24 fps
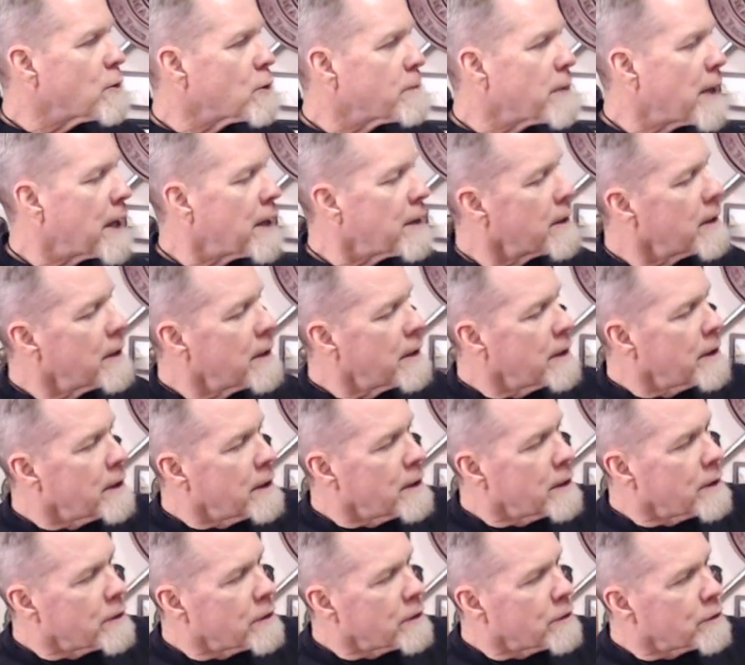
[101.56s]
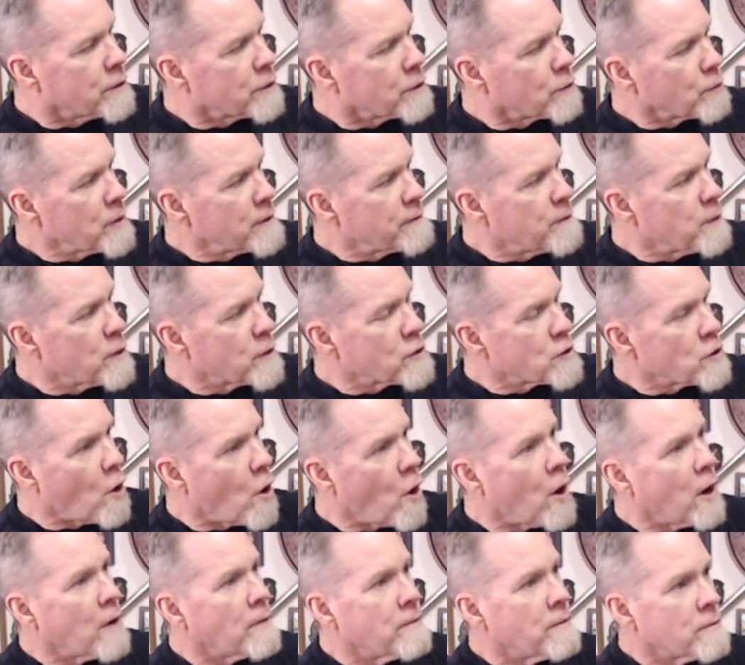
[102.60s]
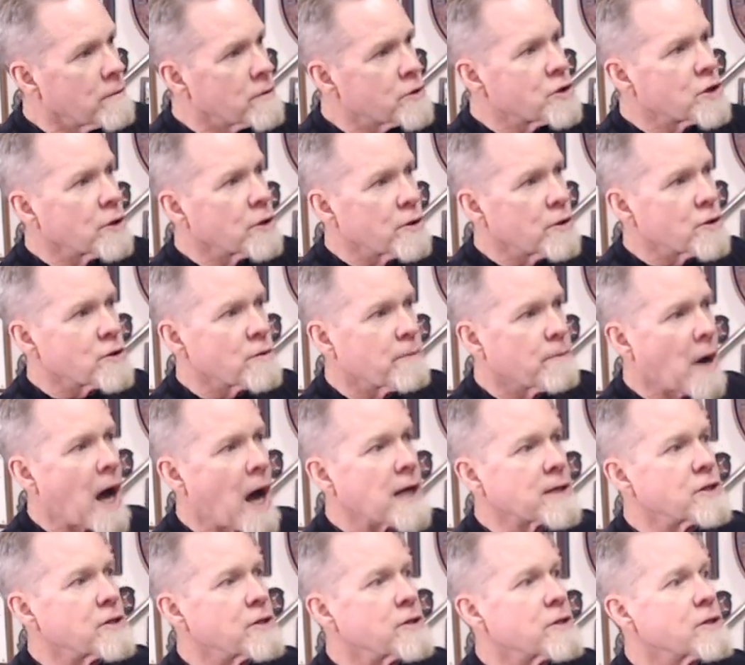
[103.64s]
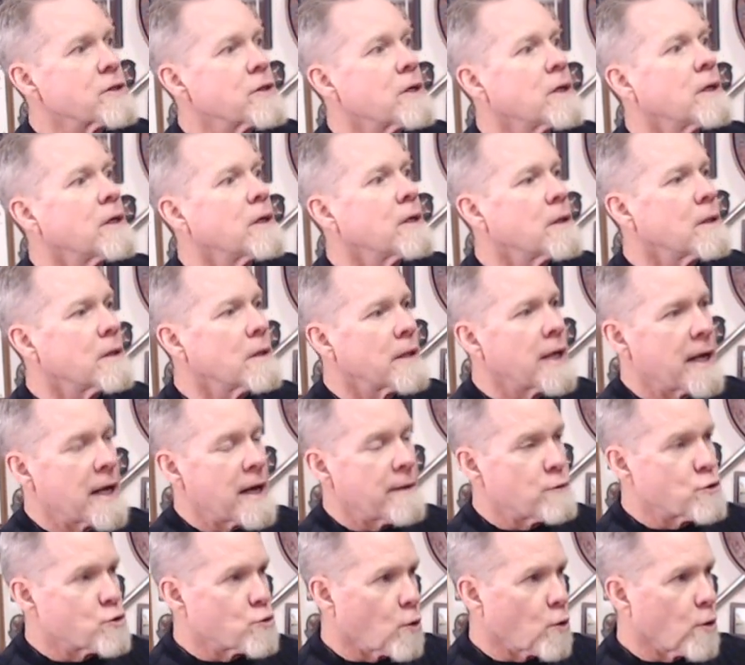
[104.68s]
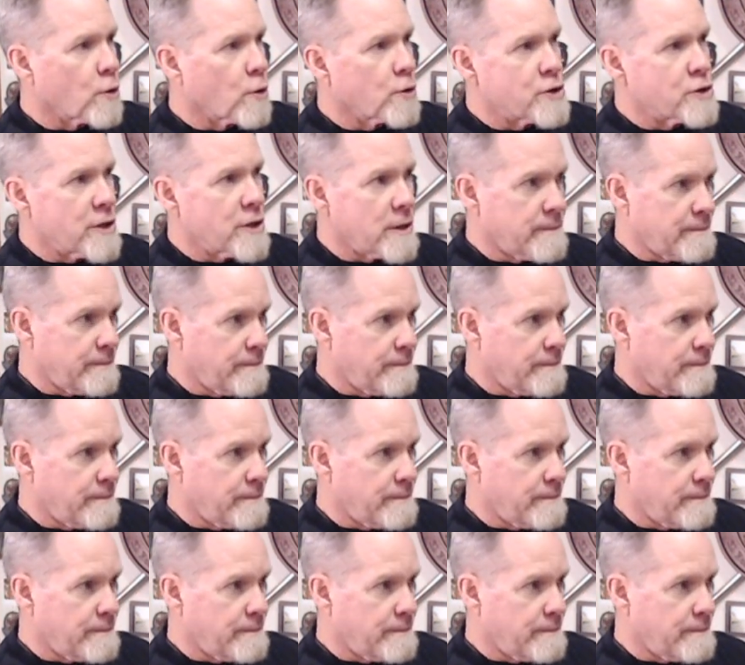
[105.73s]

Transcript: They're about 3 foot tall series of boxes that have drawers in them.